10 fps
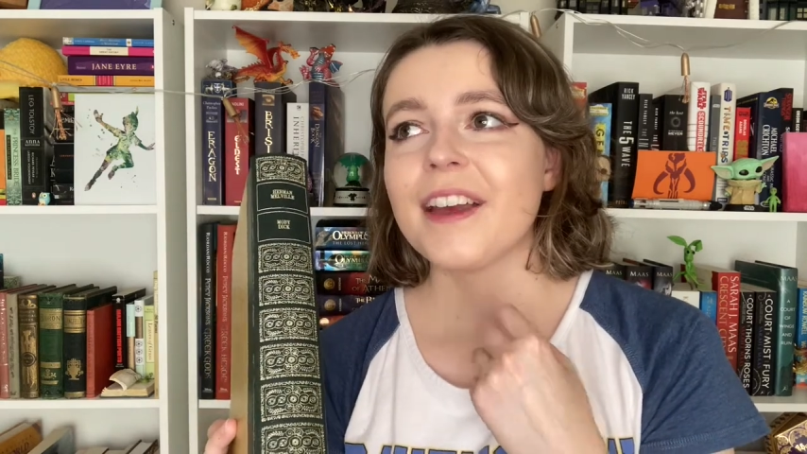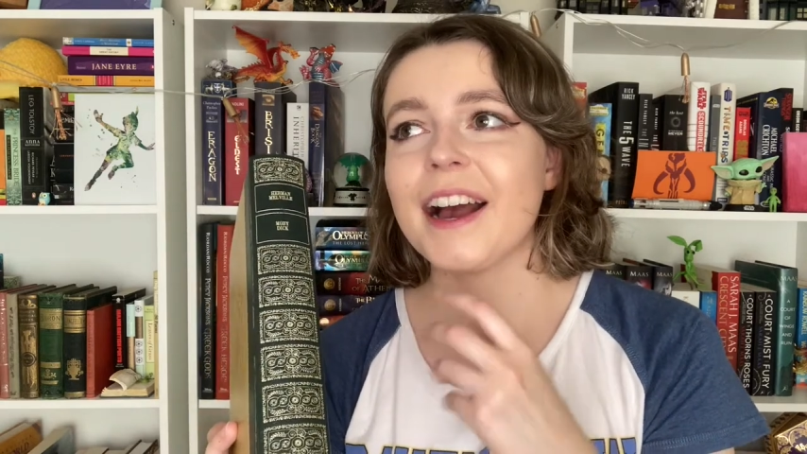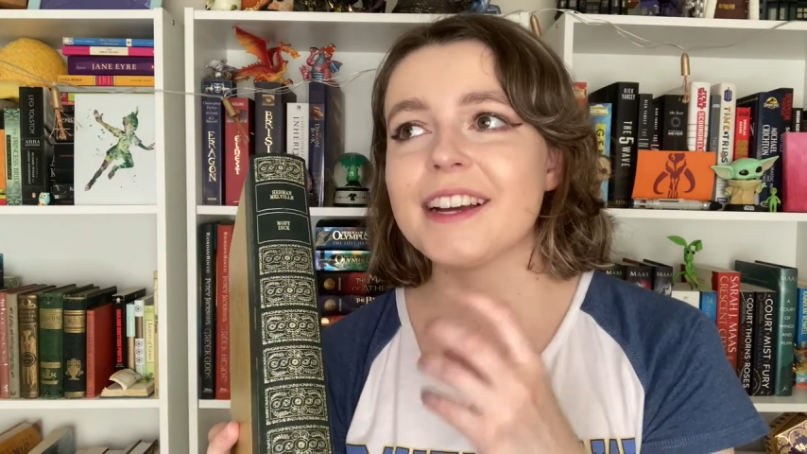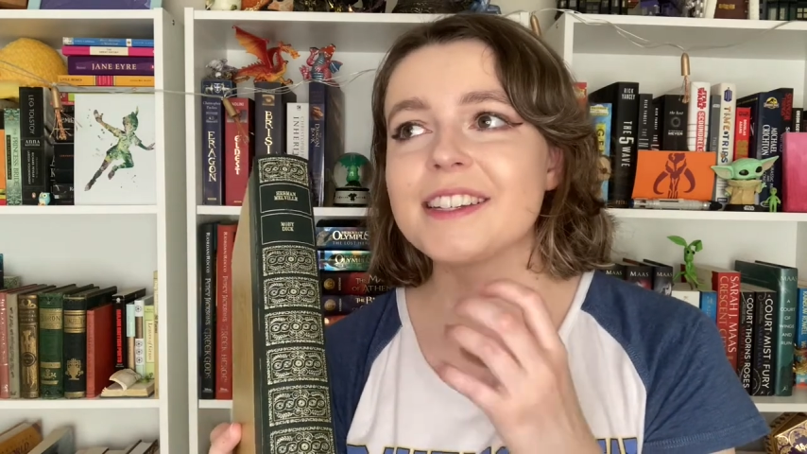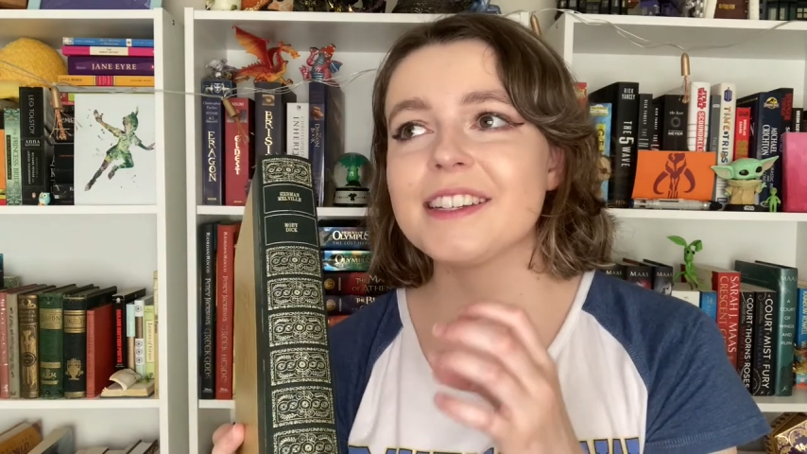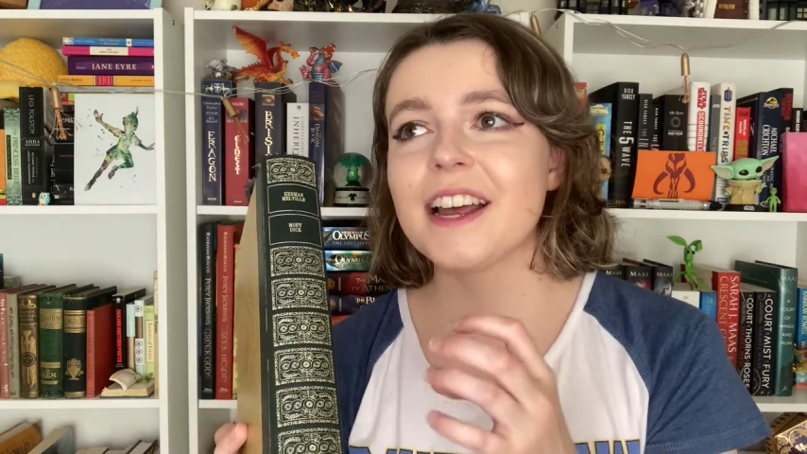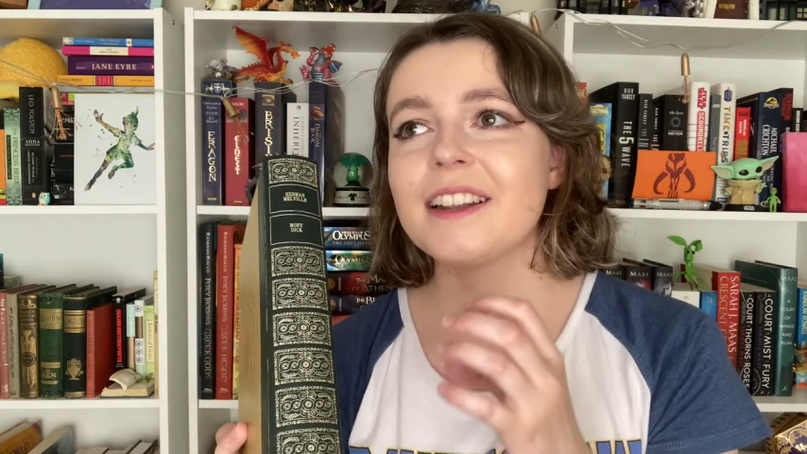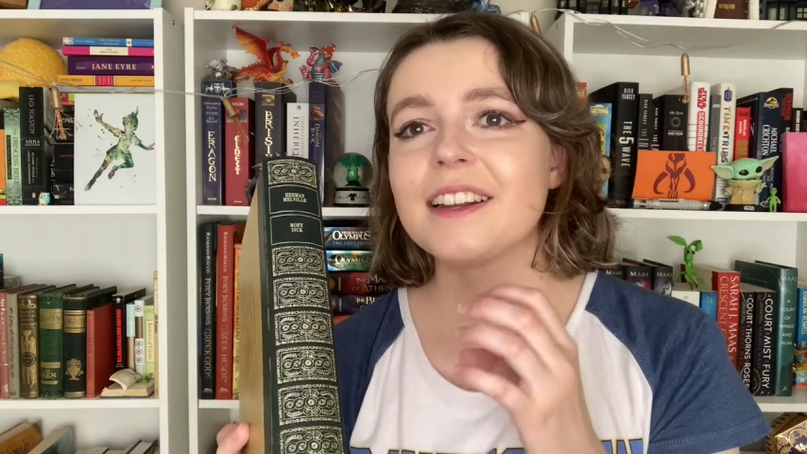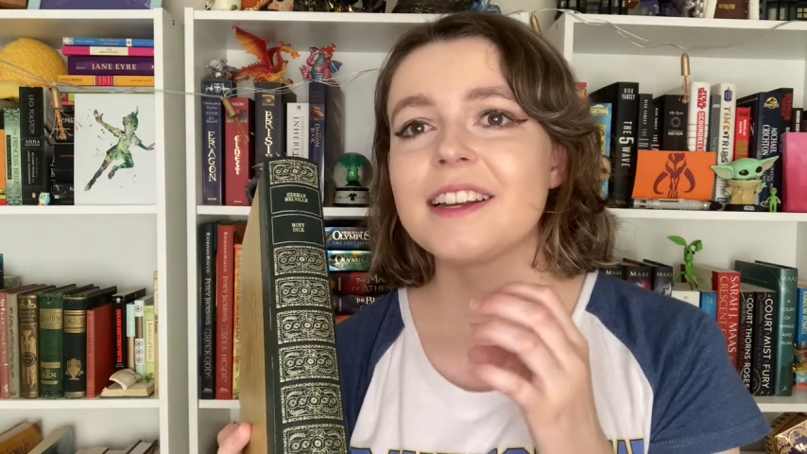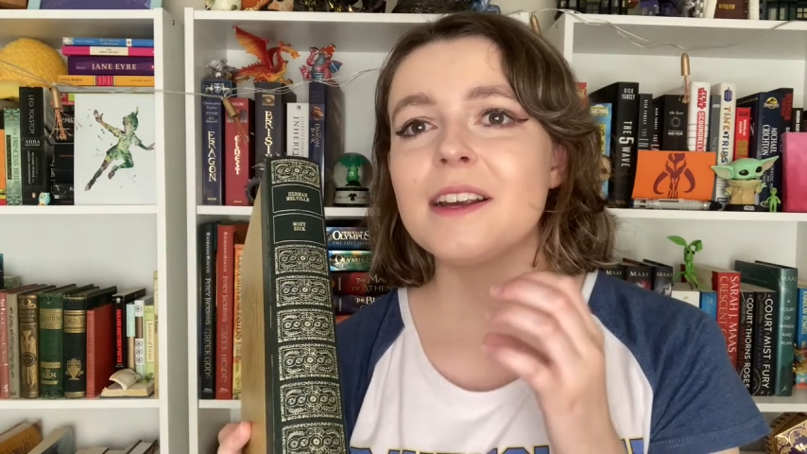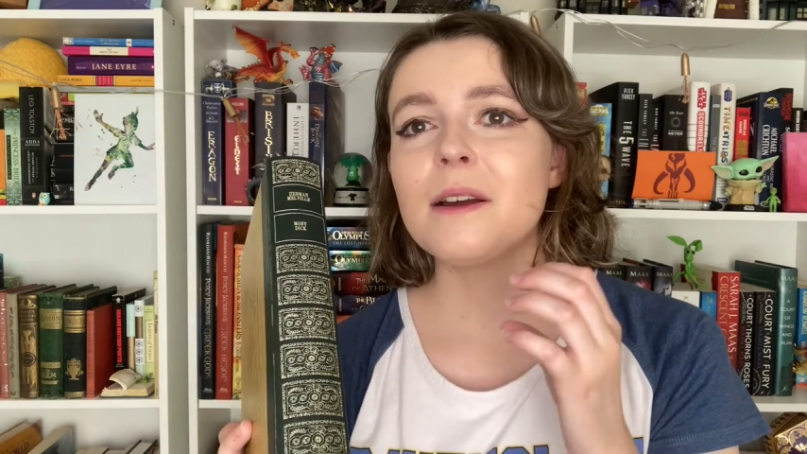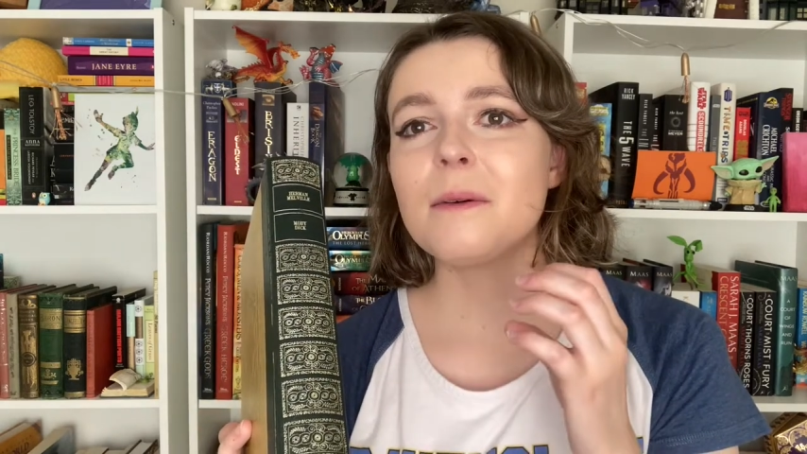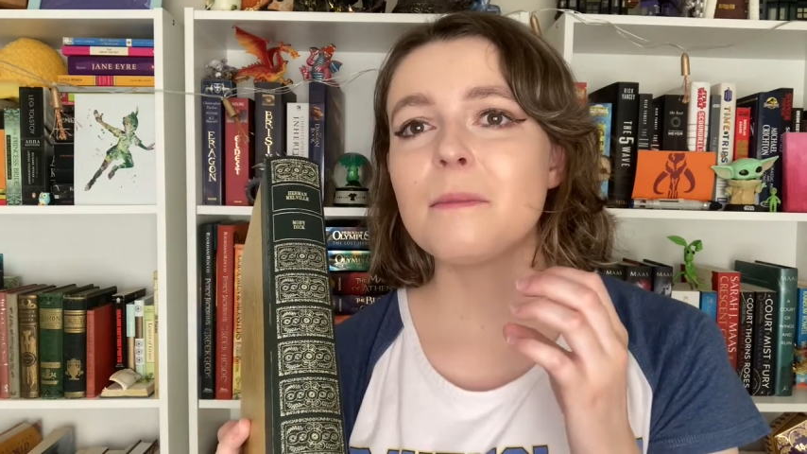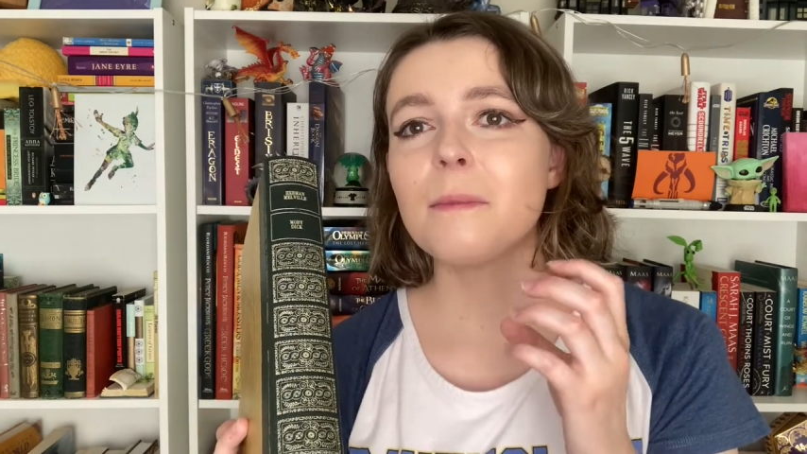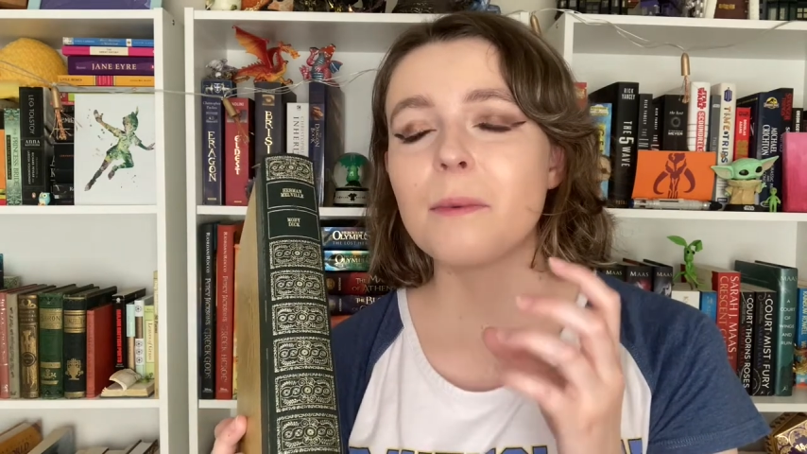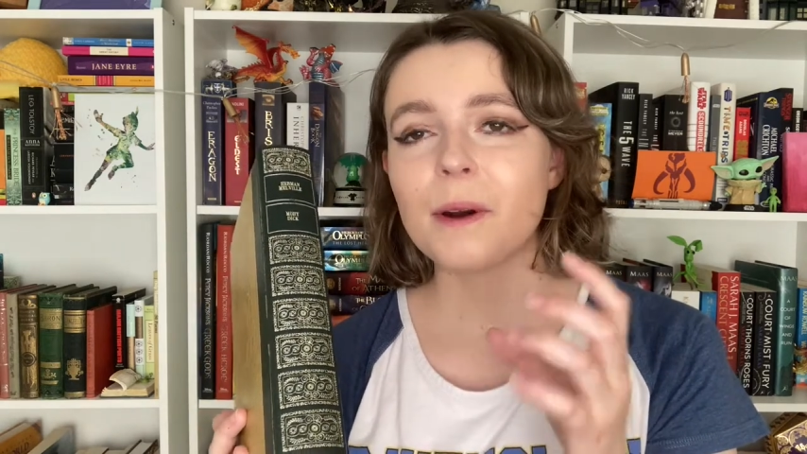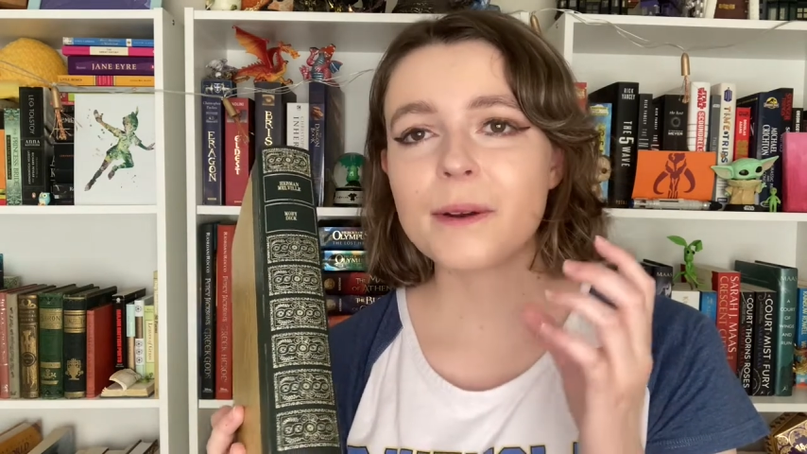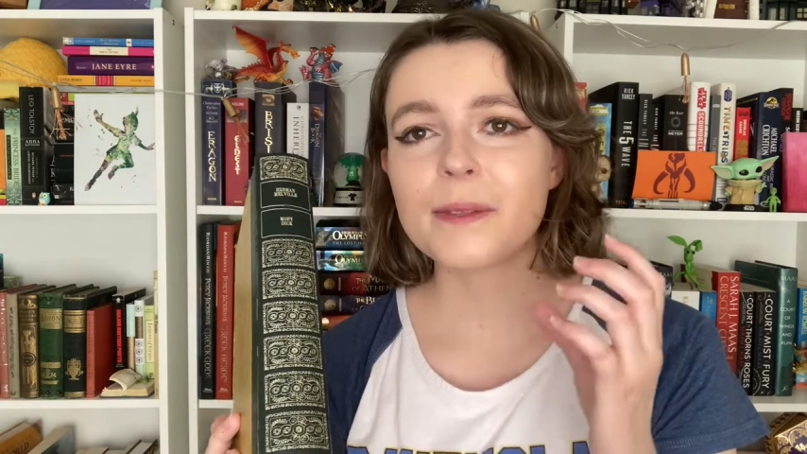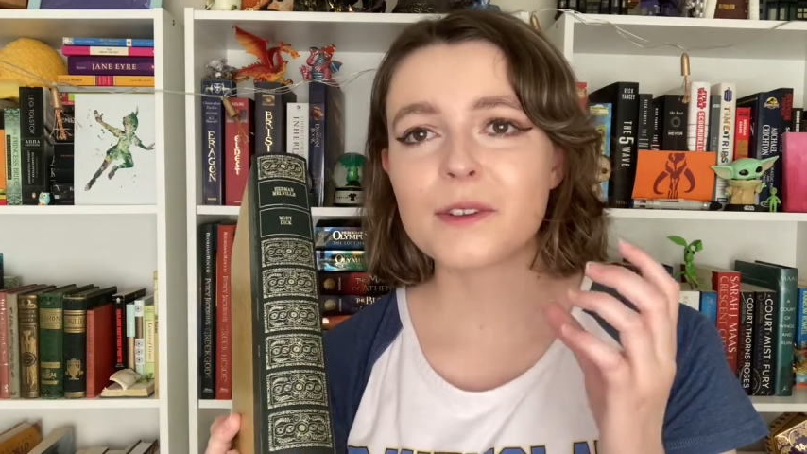accidentally broke the